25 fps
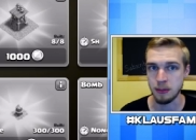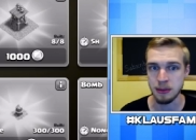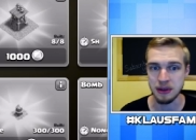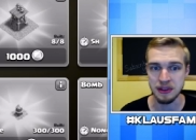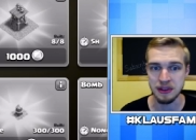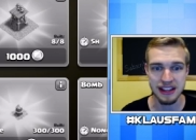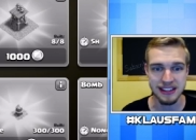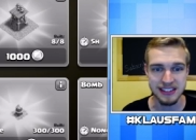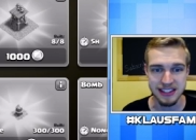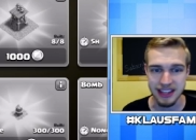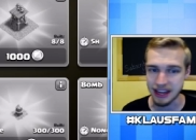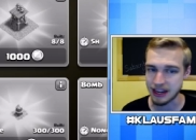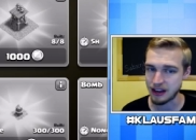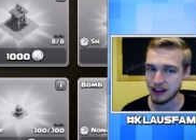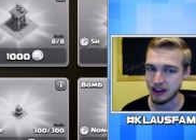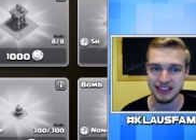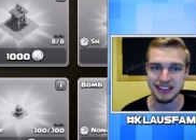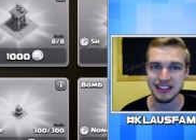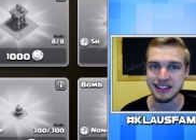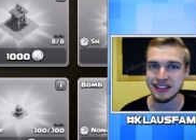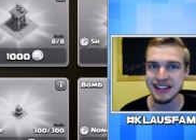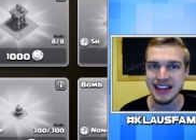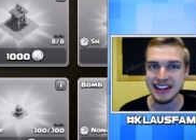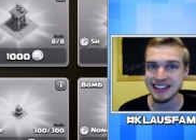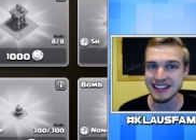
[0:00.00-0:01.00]
I mean, that's kind of like
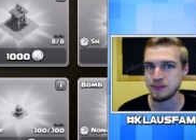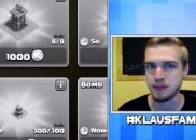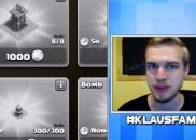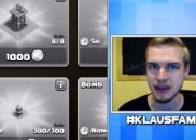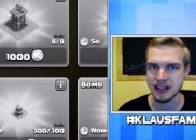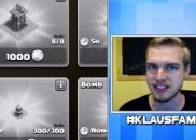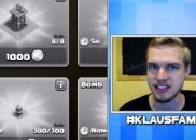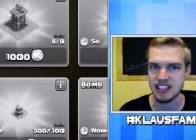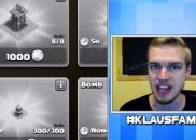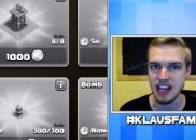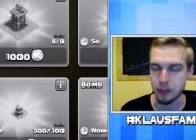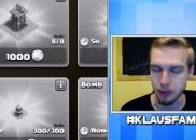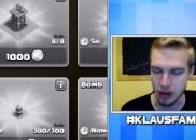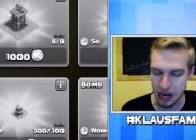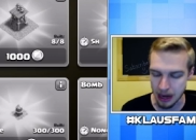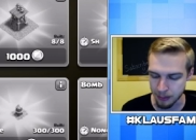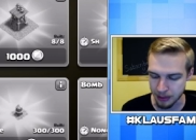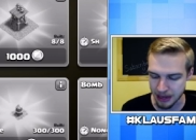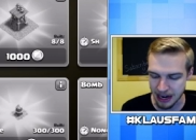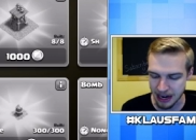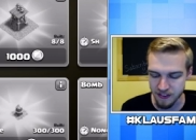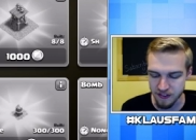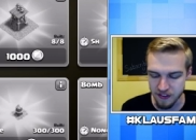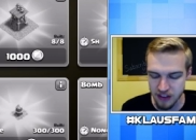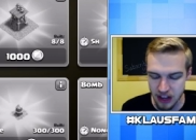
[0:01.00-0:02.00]
the next big step, right?
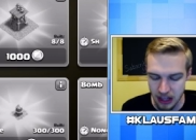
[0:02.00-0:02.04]
But I